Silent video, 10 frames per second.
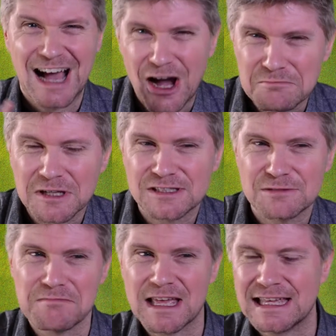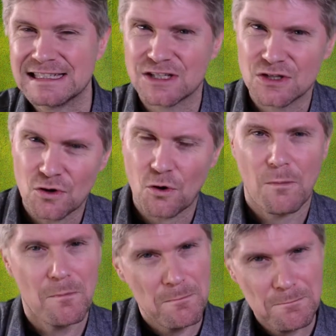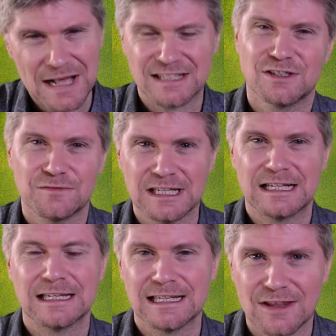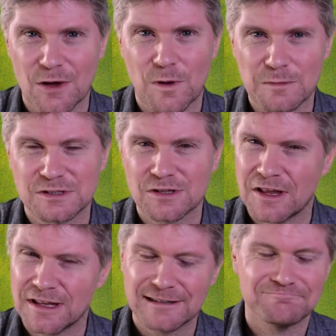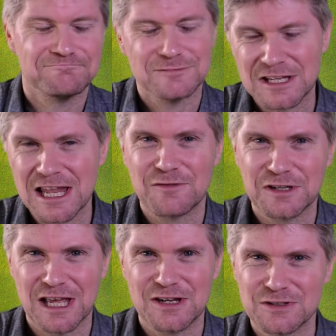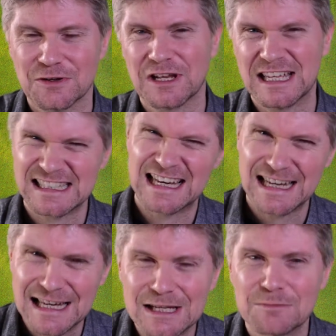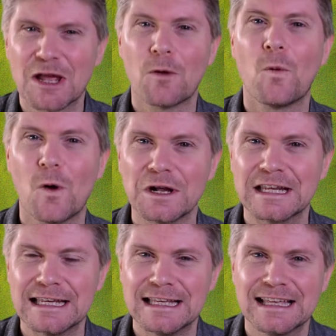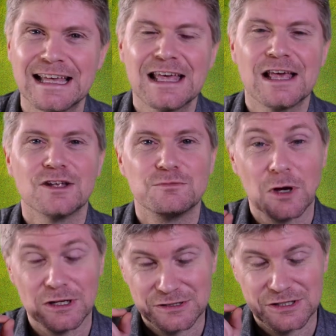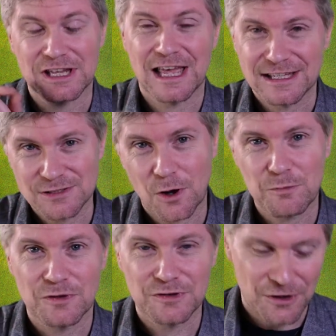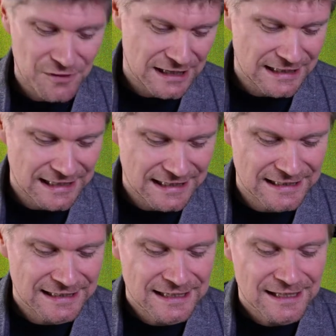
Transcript: I must admit, it's not massively clear, their website. The navigation on it is a little bit wonky, but so I'll put the direct link.